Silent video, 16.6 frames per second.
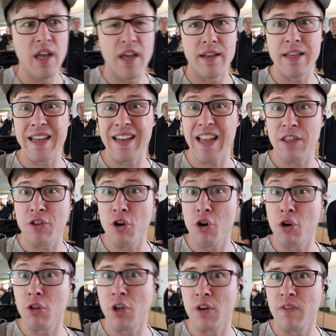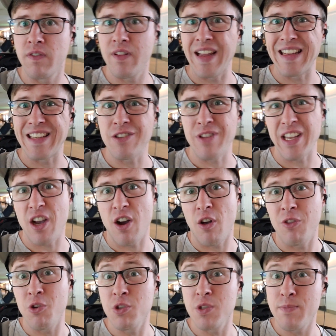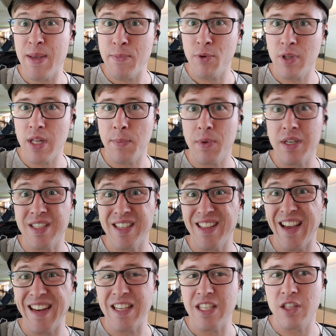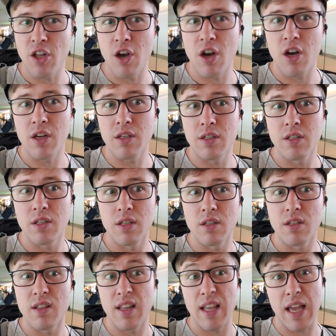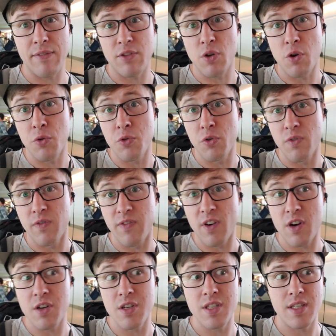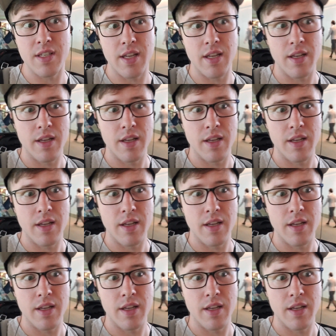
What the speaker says: need to get their earlier flight, so they call those people up because the line is long. They have to go through first,